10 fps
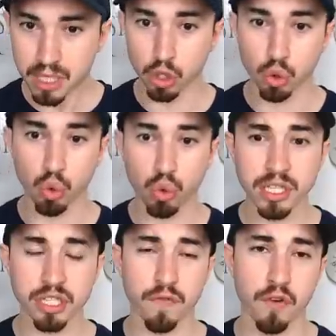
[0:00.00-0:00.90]
Glory
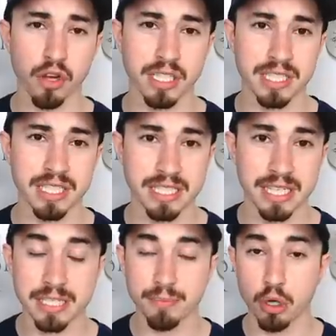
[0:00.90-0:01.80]
so far this season,
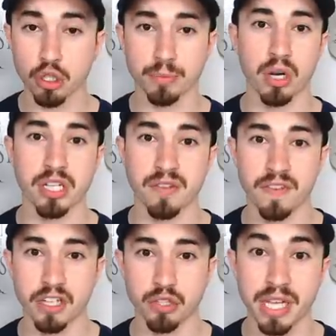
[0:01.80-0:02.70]
his most impressive
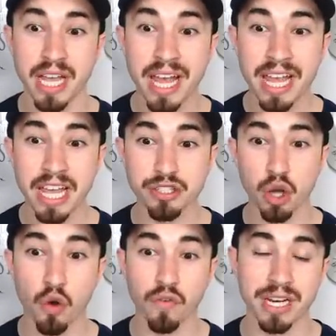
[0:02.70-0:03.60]
victory is
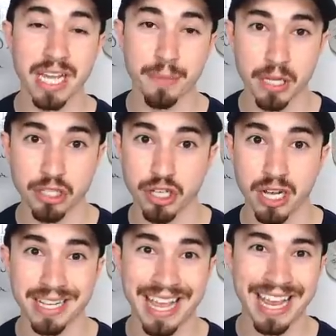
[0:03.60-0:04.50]
over Nick
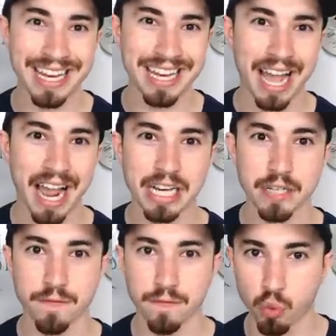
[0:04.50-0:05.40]
Piccininni, a 9 to
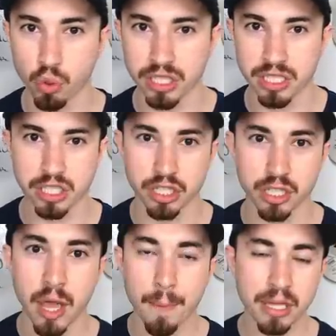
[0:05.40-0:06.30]
4 decision.
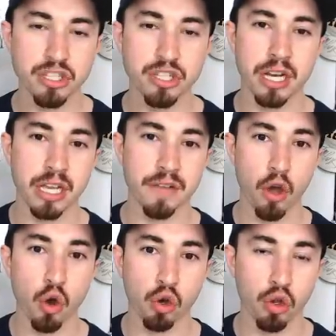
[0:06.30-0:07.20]
Piccininni of
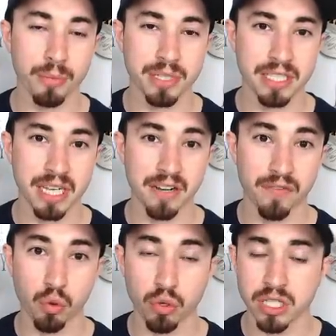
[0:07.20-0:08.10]
Oklahoma State, of
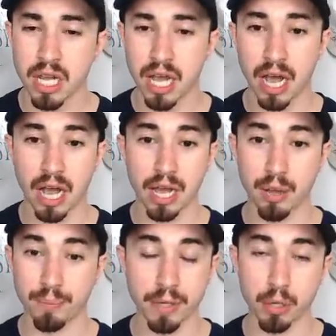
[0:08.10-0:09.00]
course, uh,
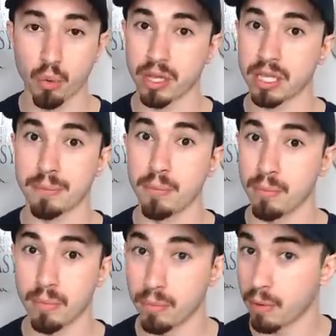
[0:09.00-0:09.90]
being one of the
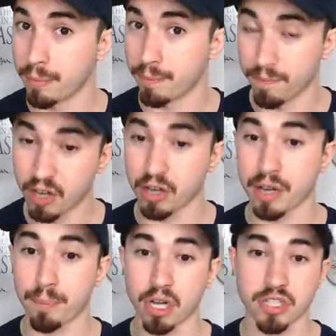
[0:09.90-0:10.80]
and very
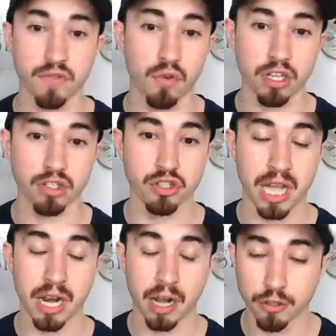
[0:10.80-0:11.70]
impressive wrestlers
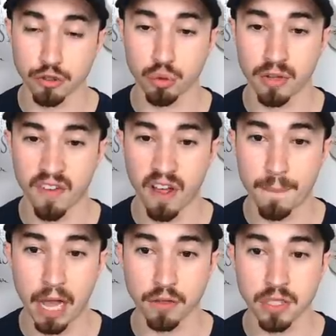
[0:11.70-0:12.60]
at 125
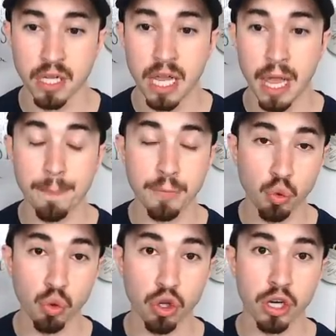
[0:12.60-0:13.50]
pounds. And
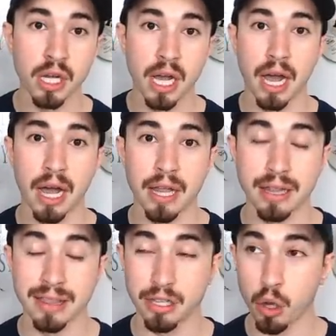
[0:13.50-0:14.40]
Mueller, uh,
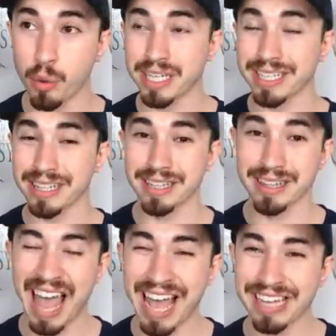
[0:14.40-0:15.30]
going into
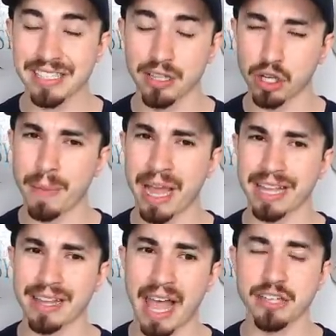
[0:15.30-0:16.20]
last, looking back
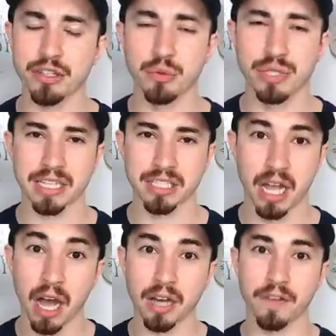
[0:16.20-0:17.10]
at last year, was actually
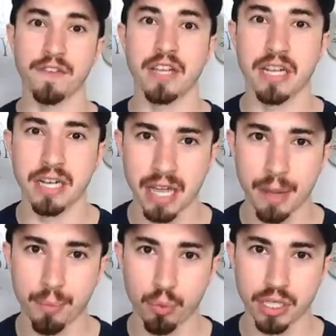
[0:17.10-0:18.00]
undefeated at
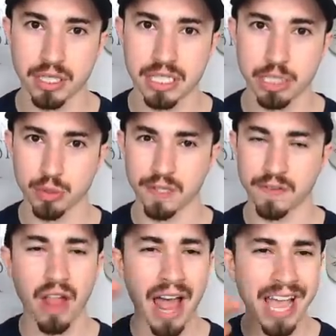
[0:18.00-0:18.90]
that point in the season. It was
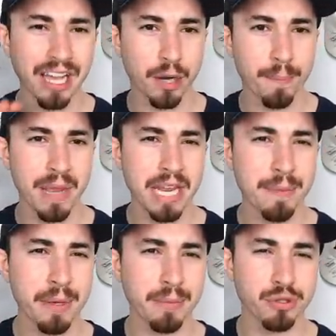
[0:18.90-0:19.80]
flying under many
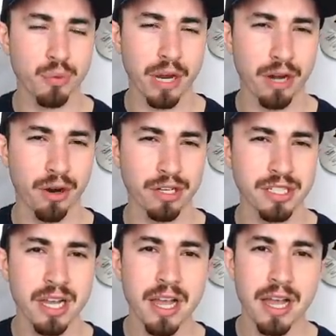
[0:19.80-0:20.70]
people's radars
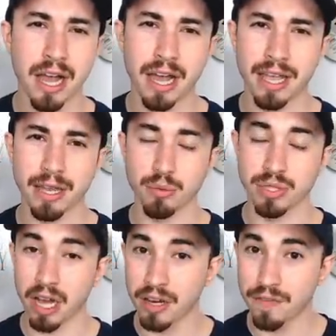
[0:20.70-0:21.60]
uh, and was
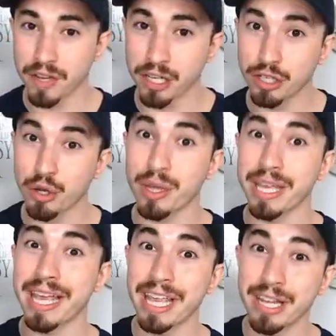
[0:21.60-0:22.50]
undefeated
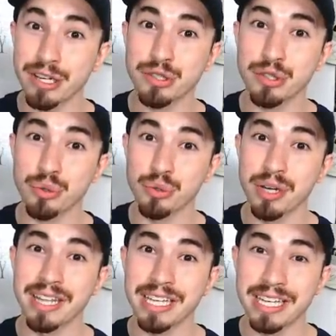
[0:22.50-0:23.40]
going into
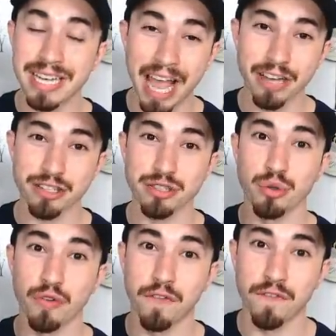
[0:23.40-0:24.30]
the
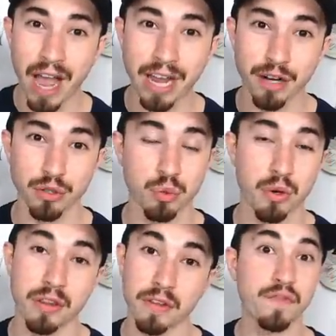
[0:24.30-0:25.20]
national finals. One of
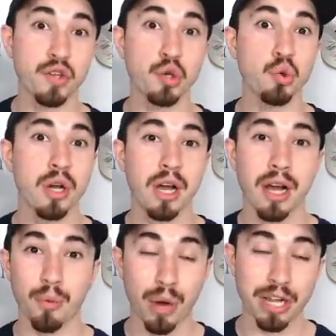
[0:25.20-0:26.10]
the few
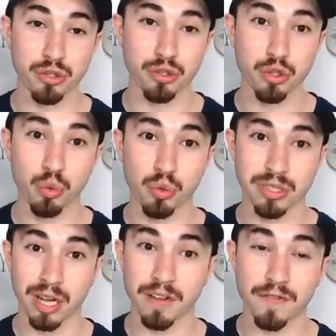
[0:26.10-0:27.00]
uh, wrestlers who were
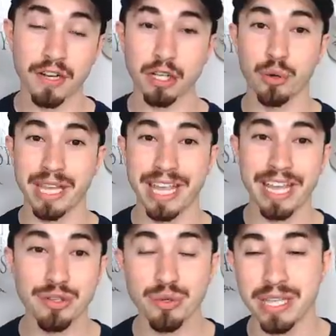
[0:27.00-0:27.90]
undefeated going
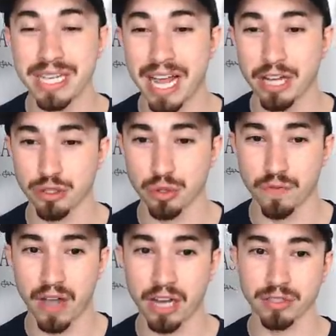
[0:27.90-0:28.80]
into the national
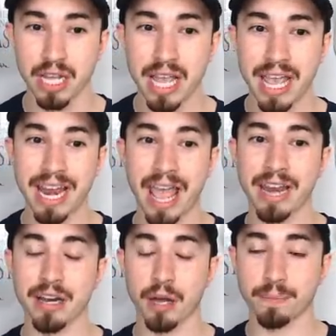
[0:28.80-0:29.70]
finals and
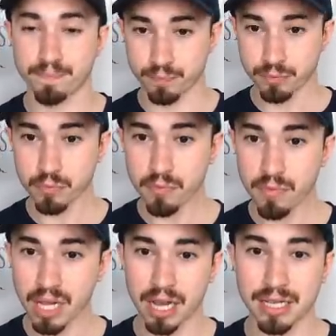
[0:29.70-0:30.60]
ended up
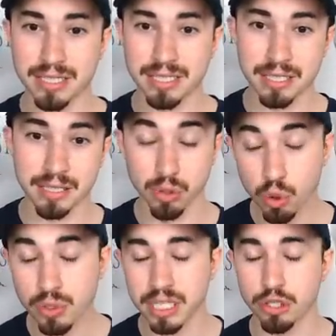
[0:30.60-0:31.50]
uh,
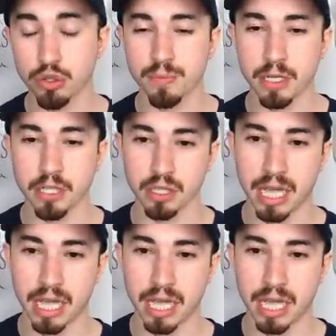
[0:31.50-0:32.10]
losing to Spencer Lee.